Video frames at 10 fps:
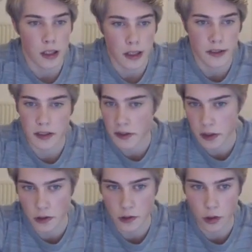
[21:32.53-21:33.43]
Is this
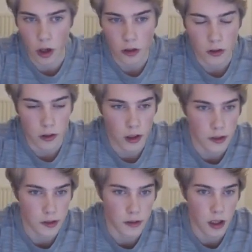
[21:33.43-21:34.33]
still a draw?
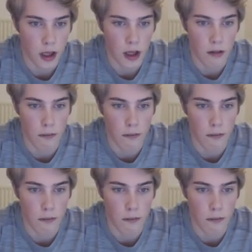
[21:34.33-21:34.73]
Does uh,